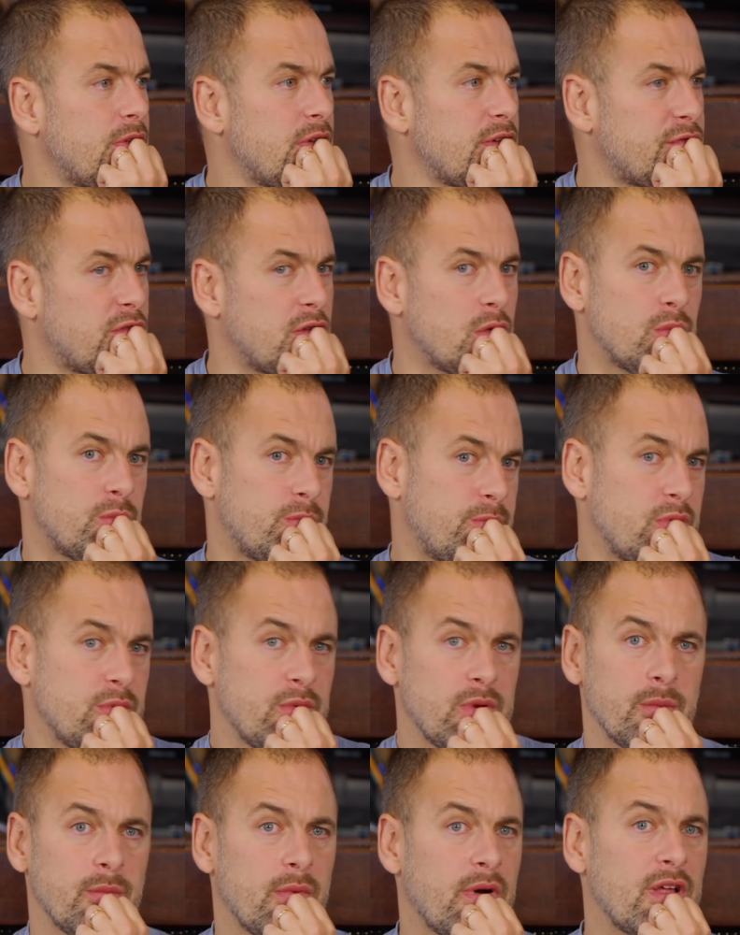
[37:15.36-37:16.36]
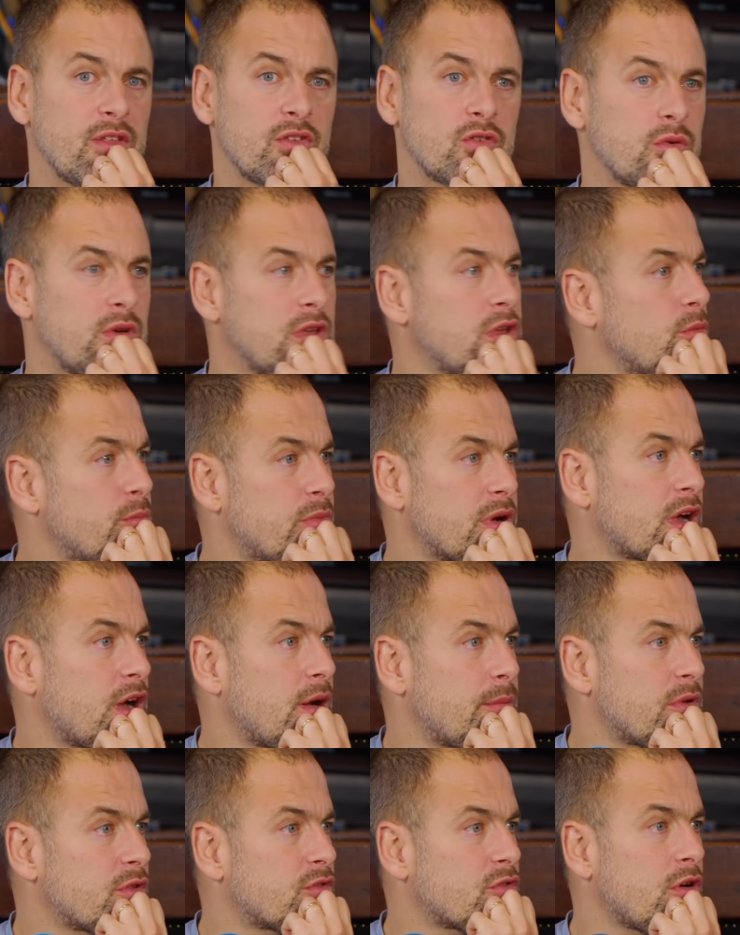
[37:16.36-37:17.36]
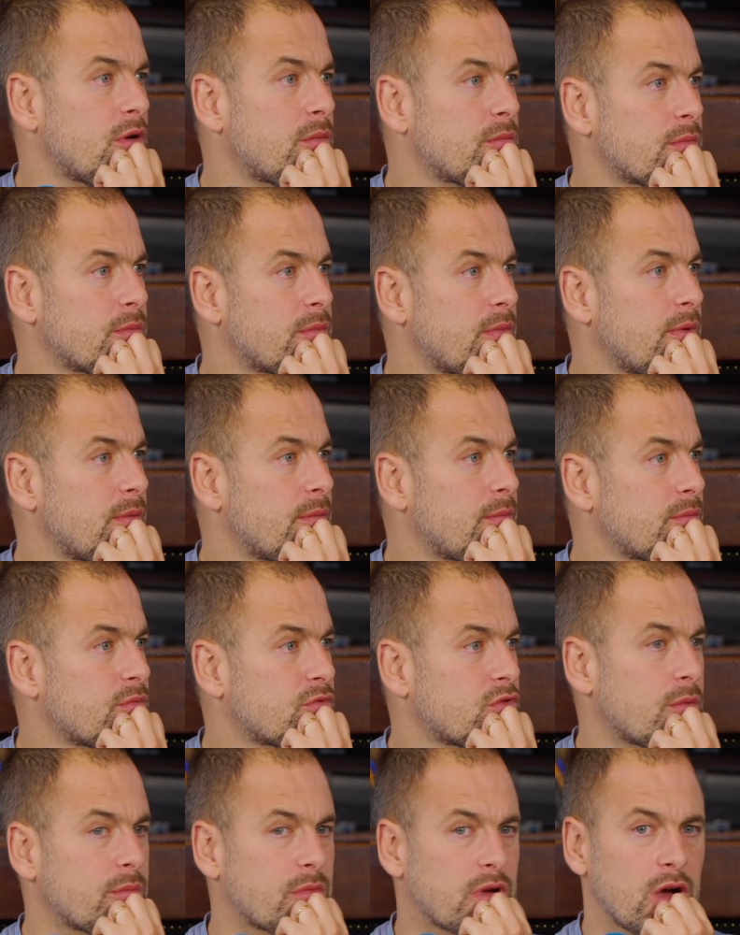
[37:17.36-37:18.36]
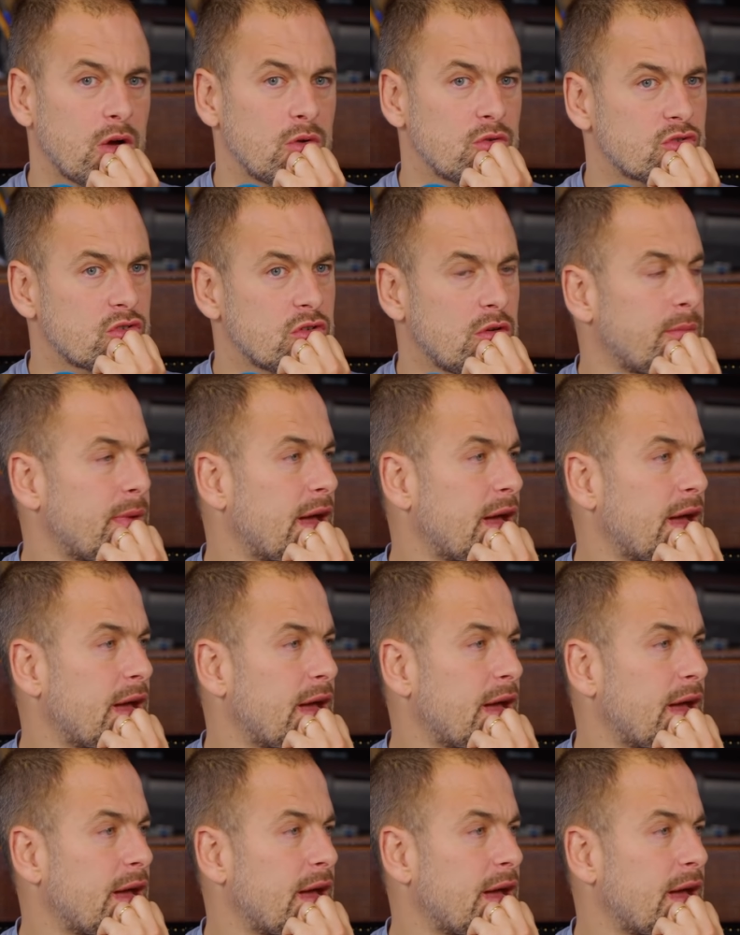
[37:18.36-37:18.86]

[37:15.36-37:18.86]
if you put your mind to it, you'll become yeah. a top. top coach, top